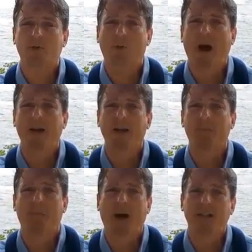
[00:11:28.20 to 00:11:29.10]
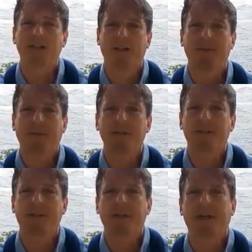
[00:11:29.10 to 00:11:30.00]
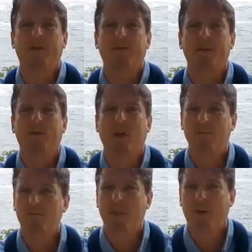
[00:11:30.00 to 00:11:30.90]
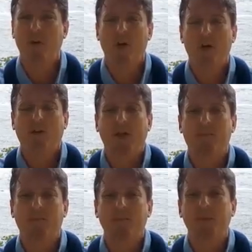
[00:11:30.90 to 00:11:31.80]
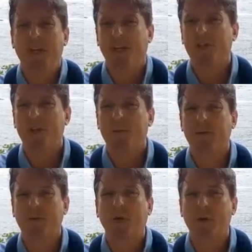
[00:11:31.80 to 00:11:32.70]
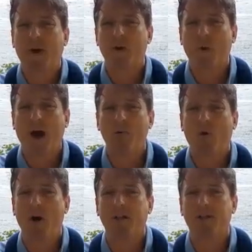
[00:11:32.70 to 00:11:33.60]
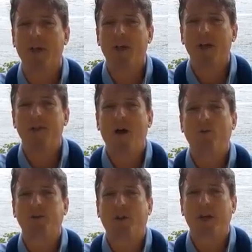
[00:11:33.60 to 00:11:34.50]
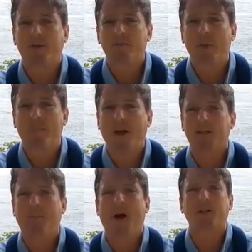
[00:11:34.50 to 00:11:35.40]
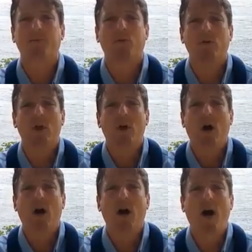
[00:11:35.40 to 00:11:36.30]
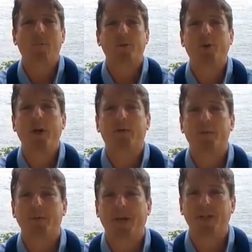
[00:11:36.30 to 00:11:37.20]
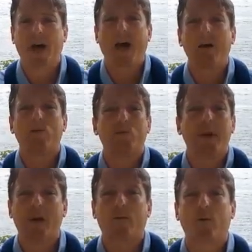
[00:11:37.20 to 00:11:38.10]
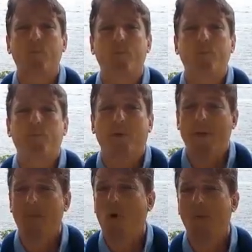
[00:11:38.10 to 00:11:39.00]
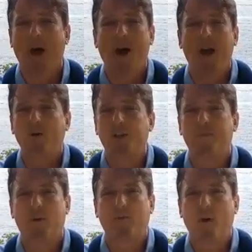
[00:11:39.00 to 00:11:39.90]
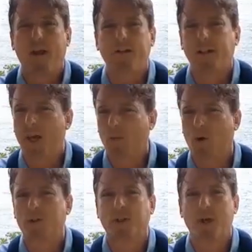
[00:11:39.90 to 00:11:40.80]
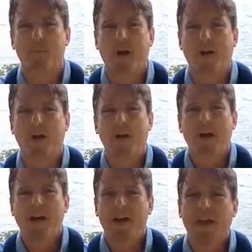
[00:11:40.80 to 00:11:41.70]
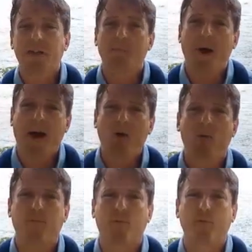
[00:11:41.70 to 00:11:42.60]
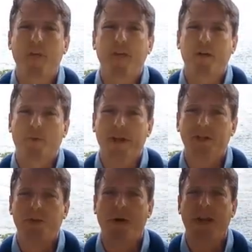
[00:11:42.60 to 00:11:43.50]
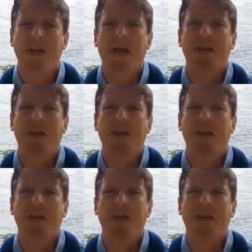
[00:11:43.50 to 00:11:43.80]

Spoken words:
much riding on my significance and needing to feel, like needing achievement to feel good about who I was, that was like the best possible opportunity for me, because from that moment on, I was never afraid to get worse, to get better. And that's a powerful thing to bring into it